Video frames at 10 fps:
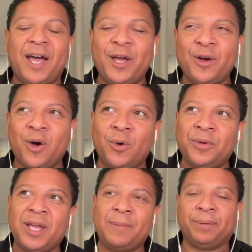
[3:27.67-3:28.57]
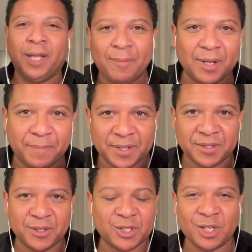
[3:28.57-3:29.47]
own a plumbing
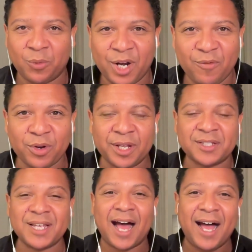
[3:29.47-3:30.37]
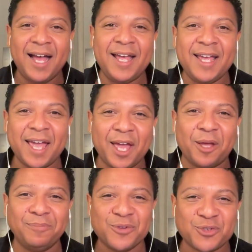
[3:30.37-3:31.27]
business, whatever it is, I
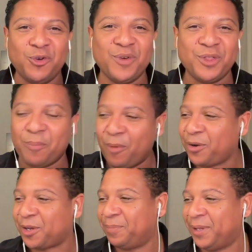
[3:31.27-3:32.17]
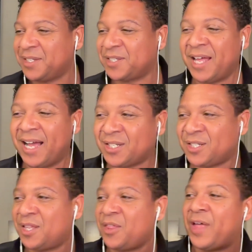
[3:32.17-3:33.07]
am serving the marketplace.
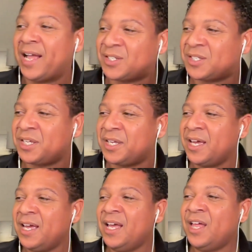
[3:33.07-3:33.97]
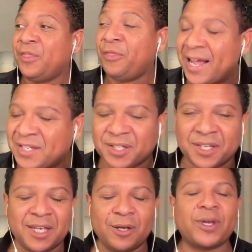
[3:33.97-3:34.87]
That's the
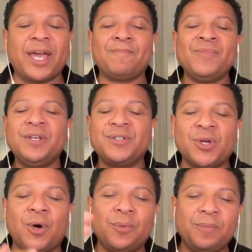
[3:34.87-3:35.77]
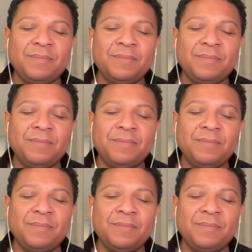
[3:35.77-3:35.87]
key. Okay, so